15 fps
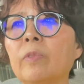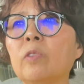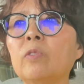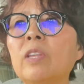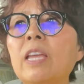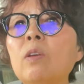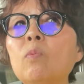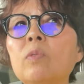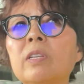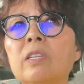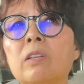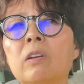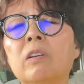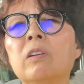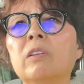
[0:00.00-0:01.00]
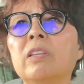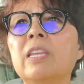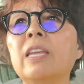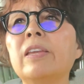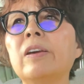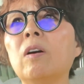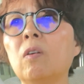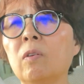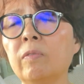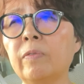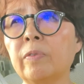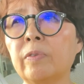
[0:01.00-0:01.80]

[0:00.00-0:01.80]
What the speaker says: today was her day off,